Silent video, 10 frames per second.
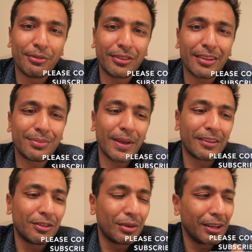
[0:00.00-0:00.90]
of
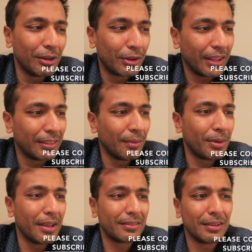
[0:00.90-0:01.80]
suspects. You can look at the
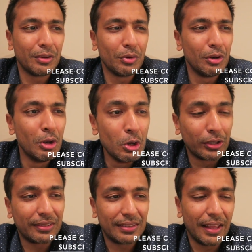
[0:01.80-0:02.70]
person who
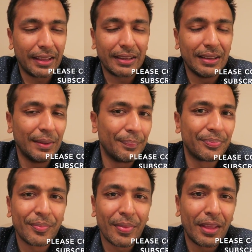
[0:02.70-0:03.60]
looks like
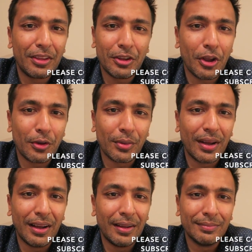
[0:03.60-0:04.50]

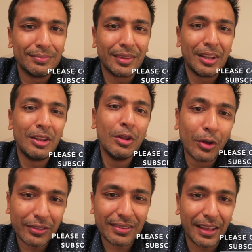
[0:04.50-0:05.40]

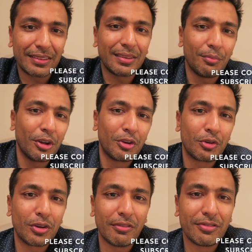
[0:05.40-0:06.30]
looks like someone who
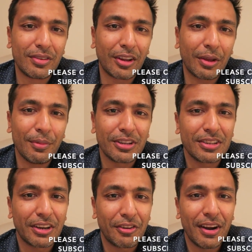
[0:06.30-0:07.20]
could have
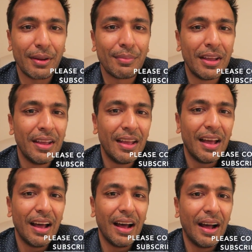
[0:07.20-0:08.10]
committed a crime.
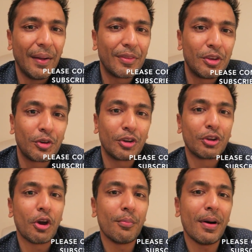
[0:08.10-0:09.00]
You
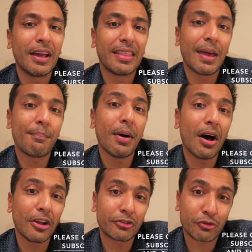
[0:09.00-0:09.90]
could go by their
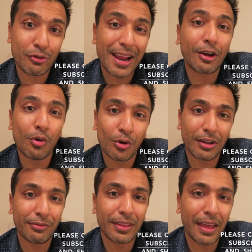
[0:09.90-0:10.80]
past
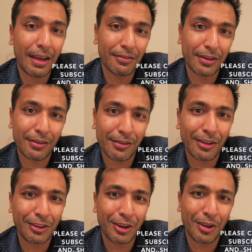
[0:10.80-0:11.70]
record if they have
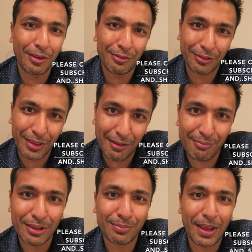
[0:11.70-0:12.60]
if they've
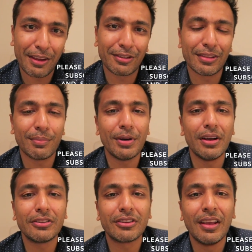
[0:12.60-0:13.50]
misbehaved in the
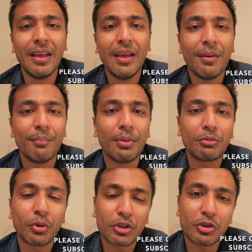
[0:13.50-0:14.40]
past.
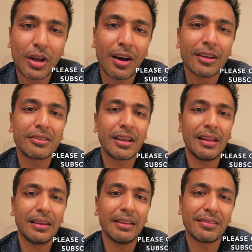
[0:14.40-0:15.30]
But what you can't
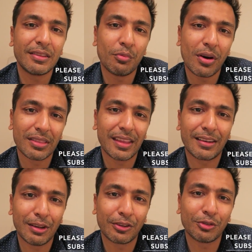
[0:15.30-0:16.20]
tell is the one
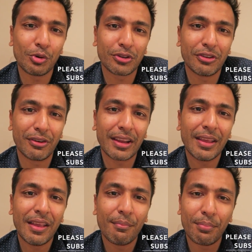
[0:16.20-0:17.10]
that looks
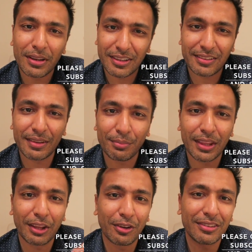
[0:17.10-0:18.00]
ordinary but has
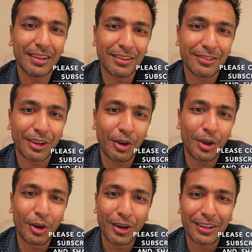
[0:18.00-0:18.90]
something sinister
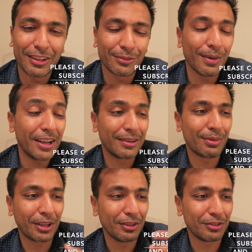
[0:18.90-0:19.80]
going on in his
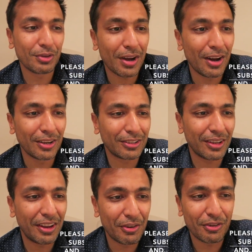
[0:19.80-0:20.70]
mind, because you
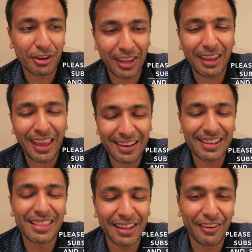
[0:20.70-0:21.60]
can't
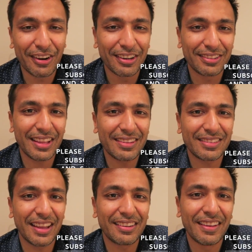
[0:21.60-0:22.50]
get in there and
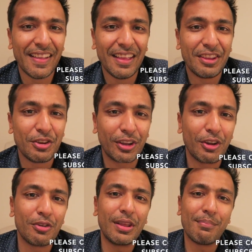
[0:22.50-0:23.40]
assess that. You
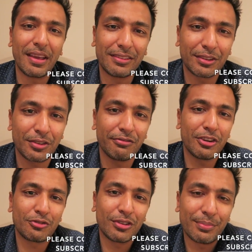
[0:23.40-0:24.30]
can only base it on
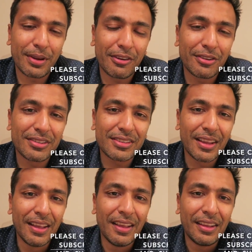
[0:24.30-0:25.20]
visual appearance.
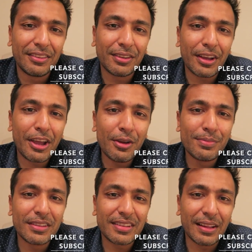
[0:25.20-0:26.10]
So I
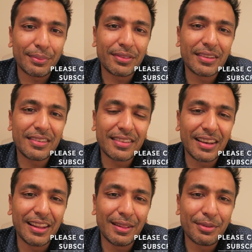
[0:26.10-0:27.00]
hope this helps. This is
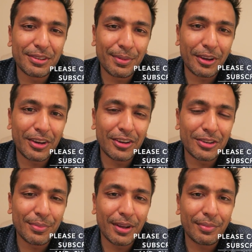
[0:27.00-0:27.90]
a little bit about
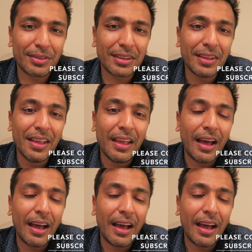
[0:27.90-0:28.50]
cardiomyopathy.